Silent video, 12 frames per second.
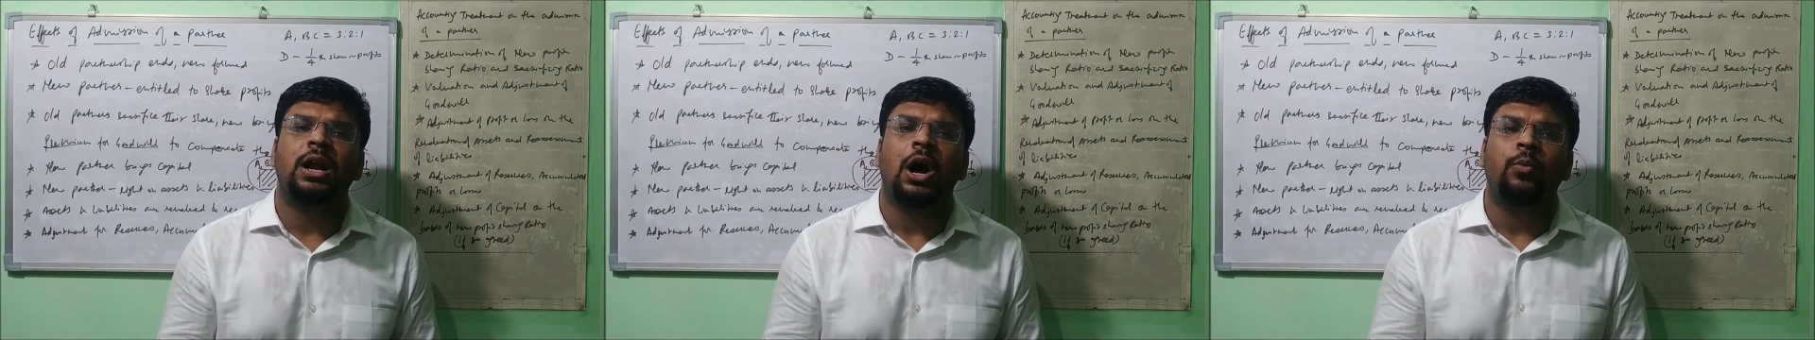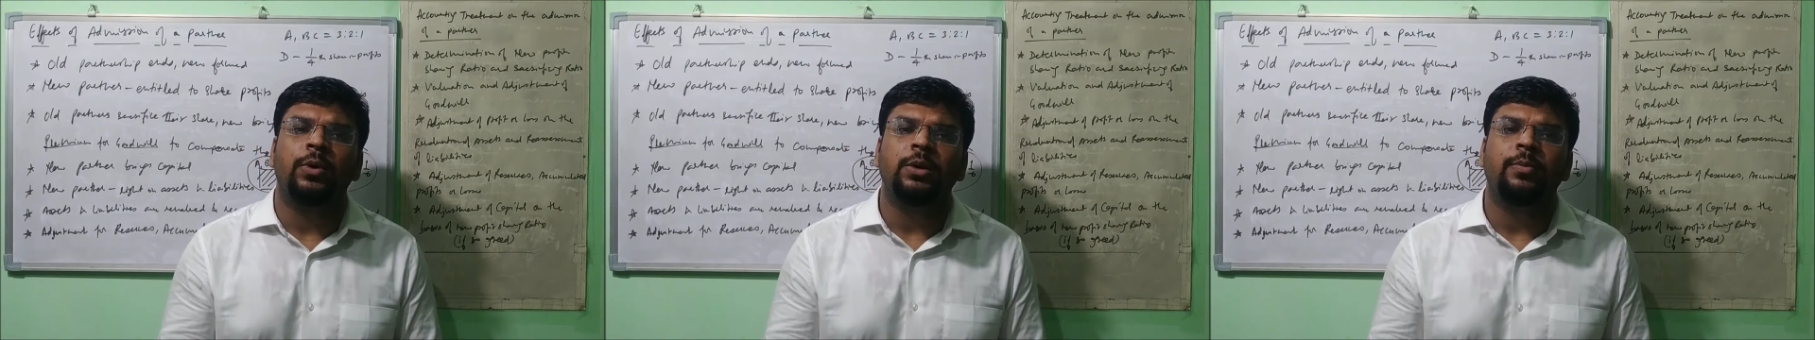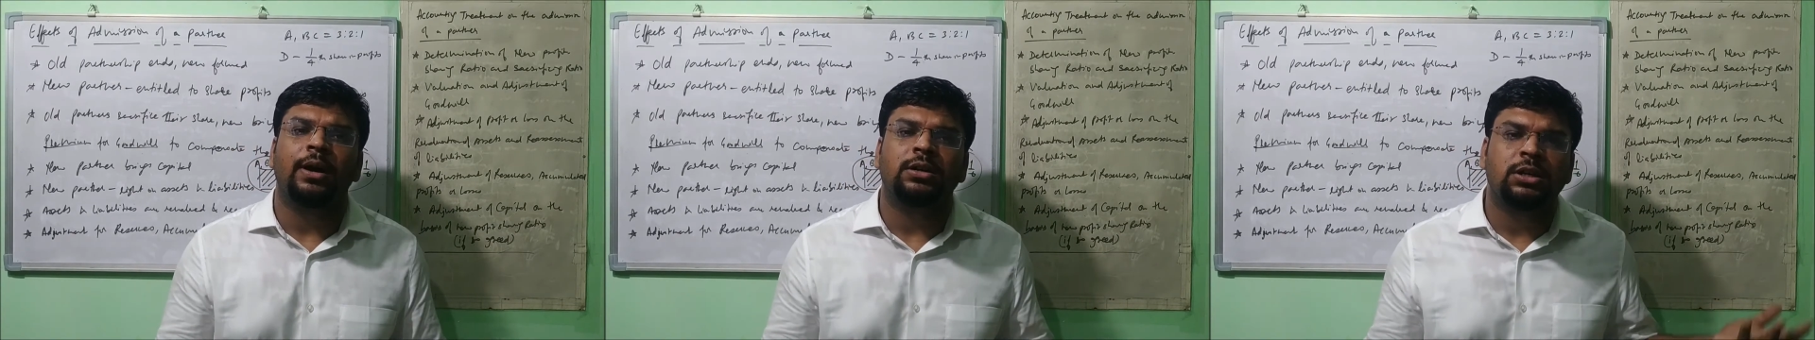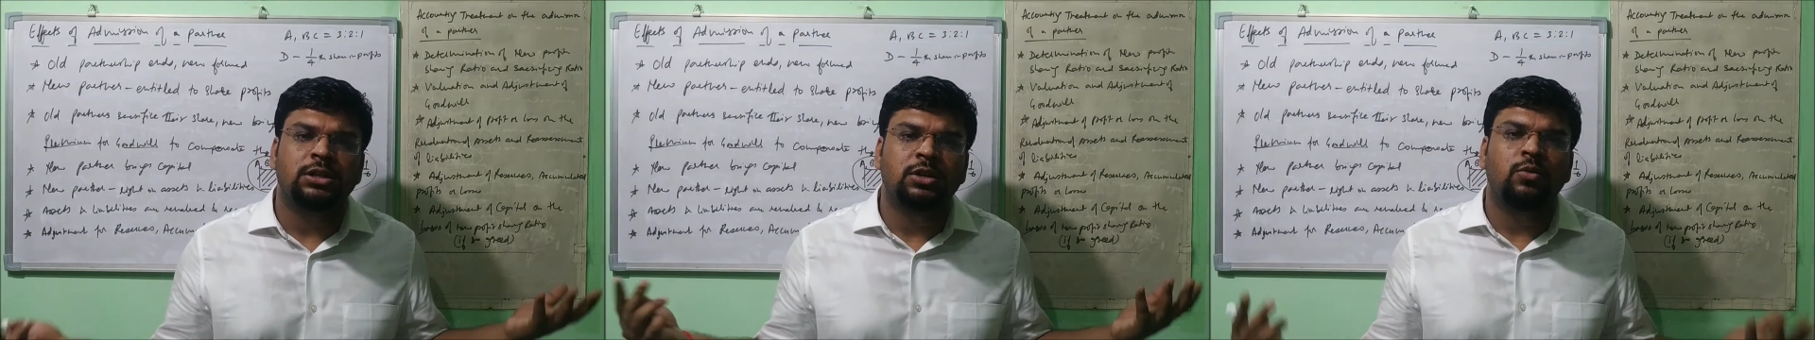how many
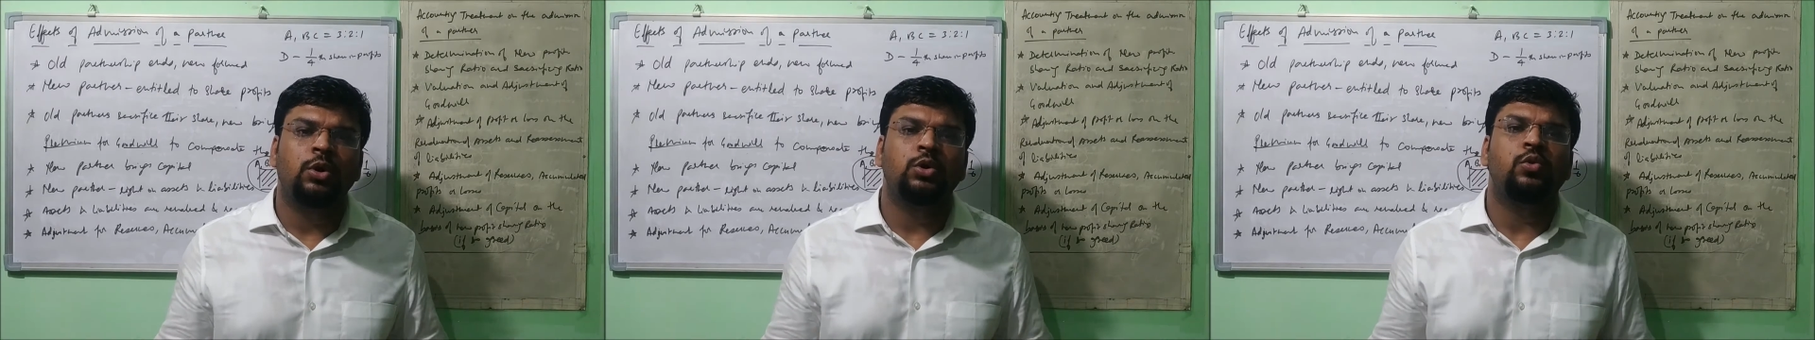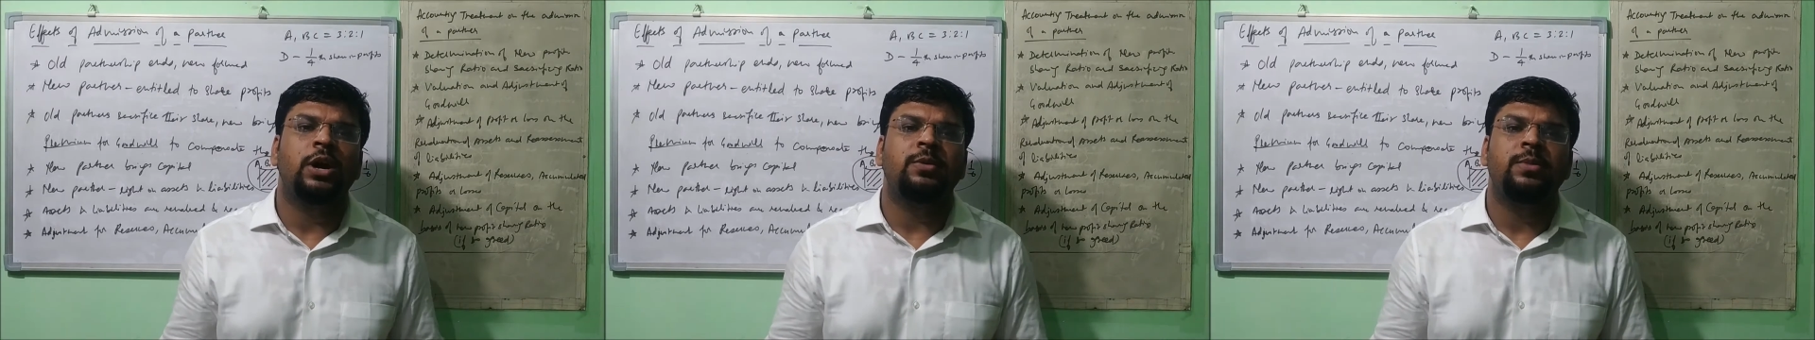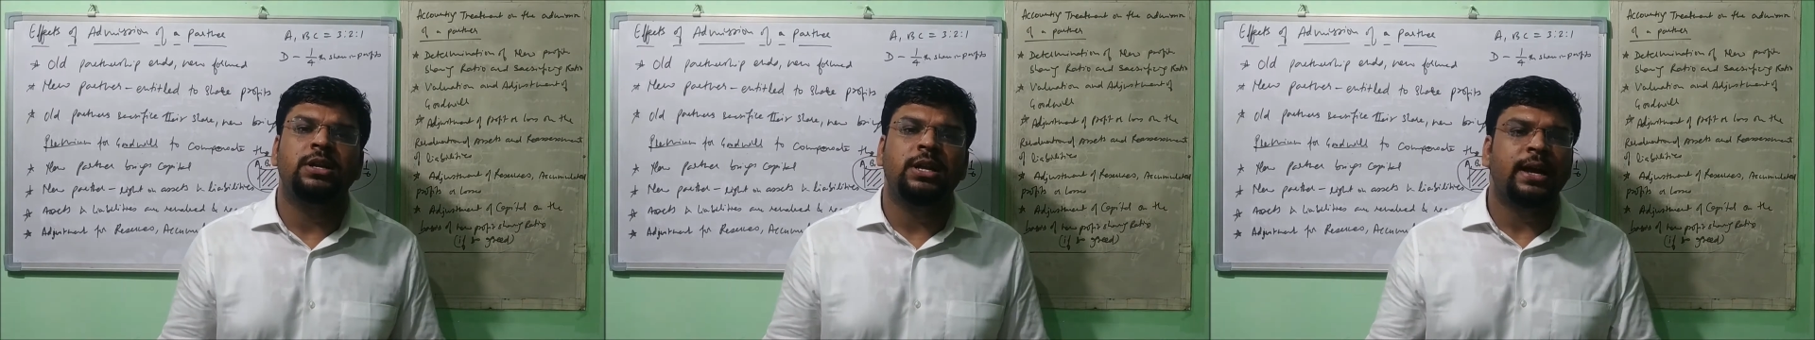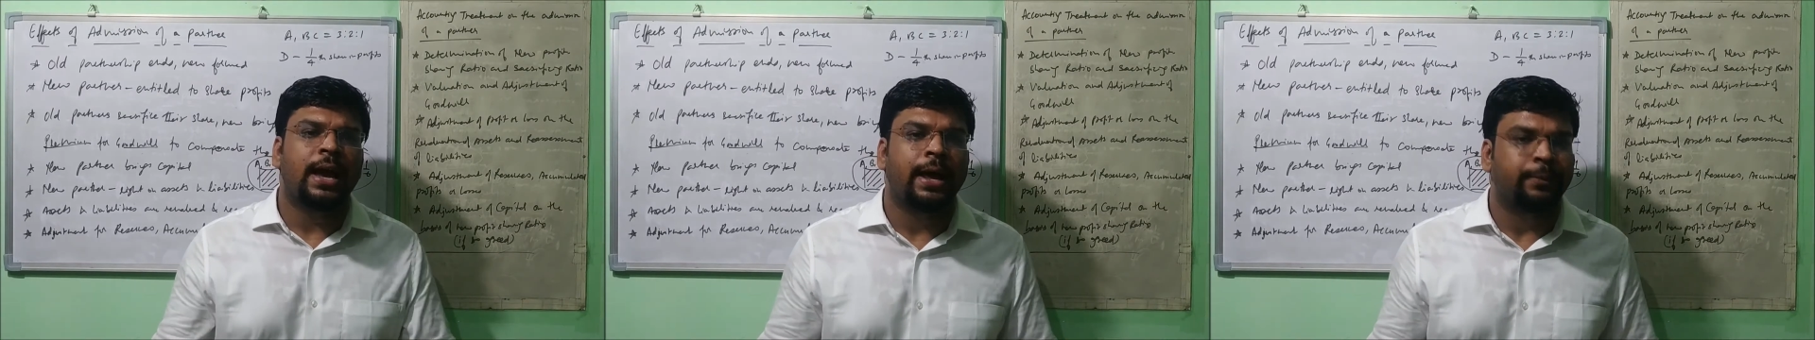partners they want to admit
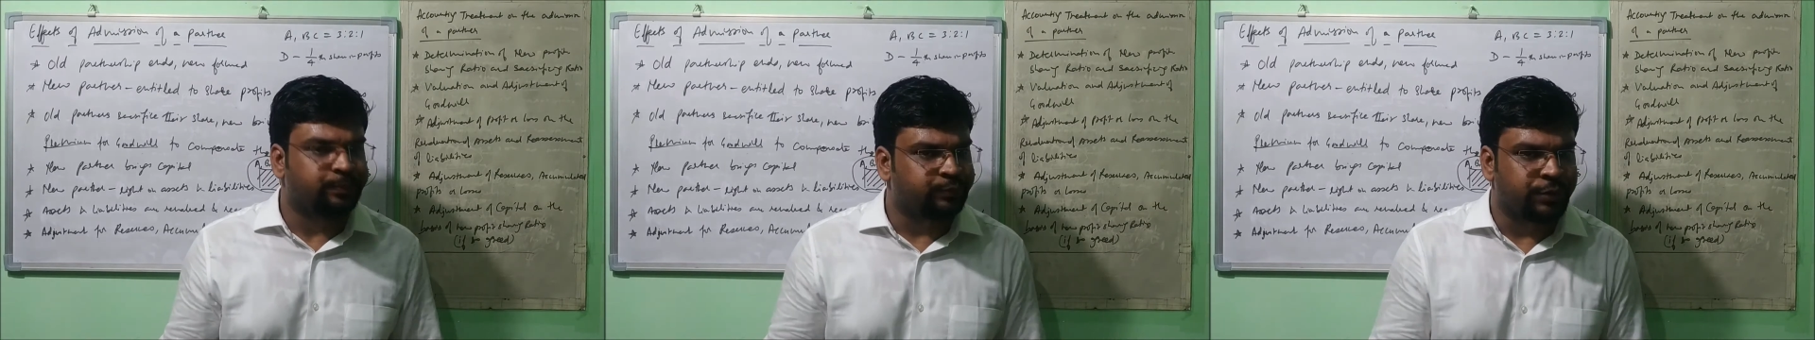they can.